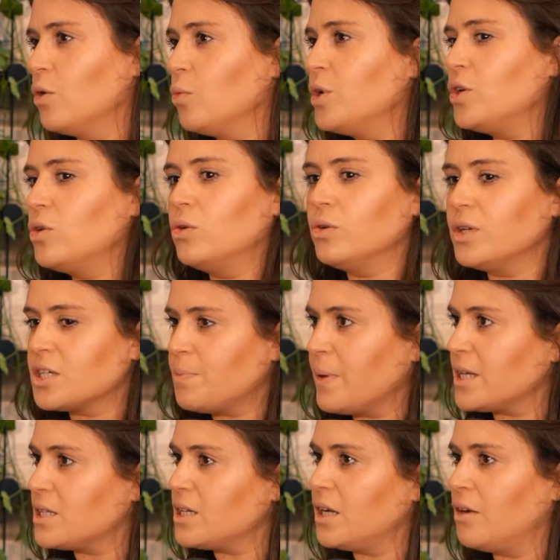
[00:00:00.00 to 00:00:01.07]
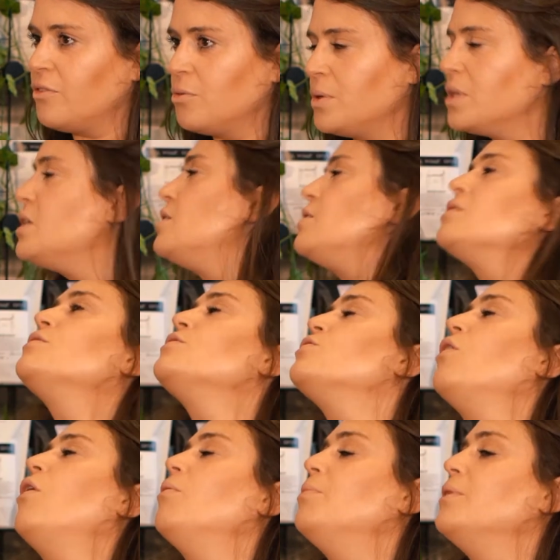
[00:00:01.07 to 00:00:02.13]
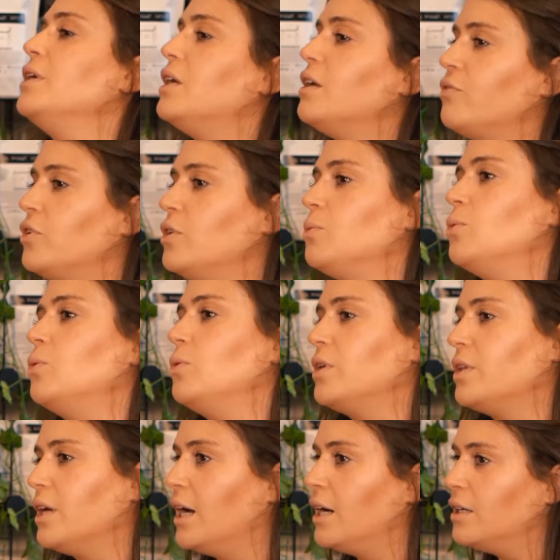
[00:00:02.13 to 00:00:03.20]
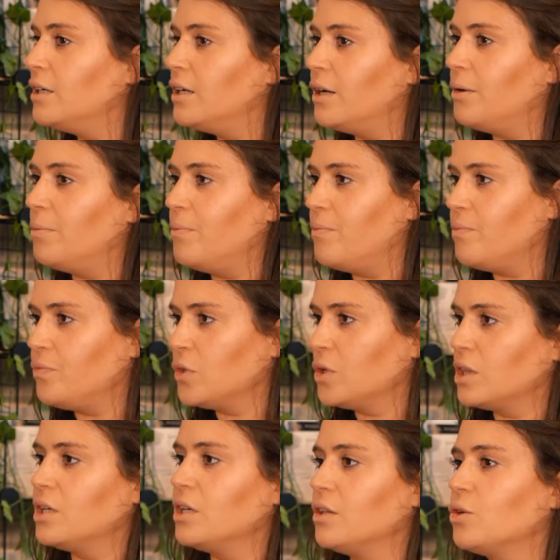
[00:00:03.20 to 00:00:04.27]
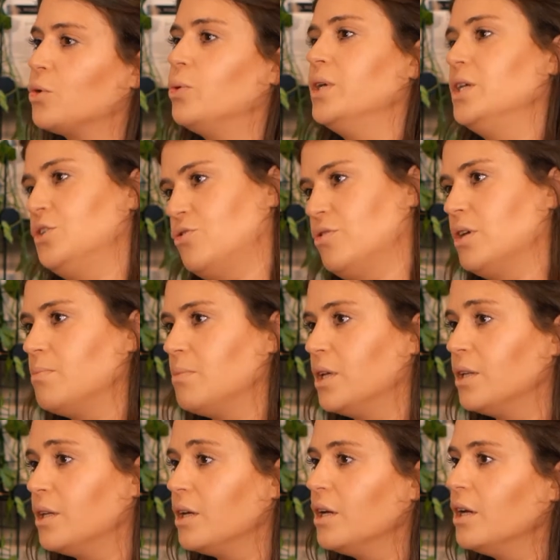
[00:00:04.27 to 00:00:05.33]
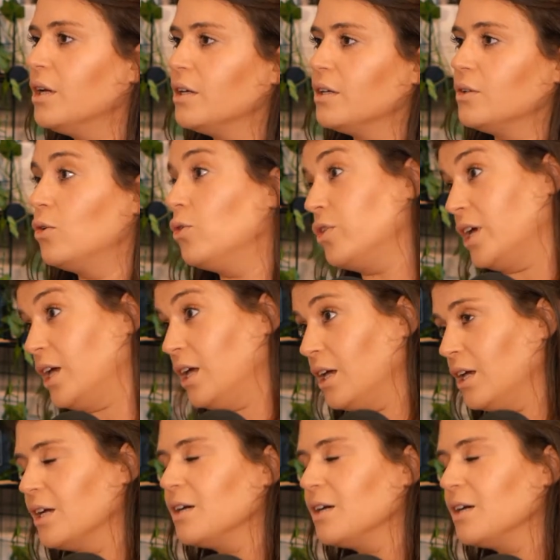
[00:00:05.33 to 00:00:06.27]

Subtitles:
You're not expecting everybody to stop and give you all of that, the queen treatment or the king,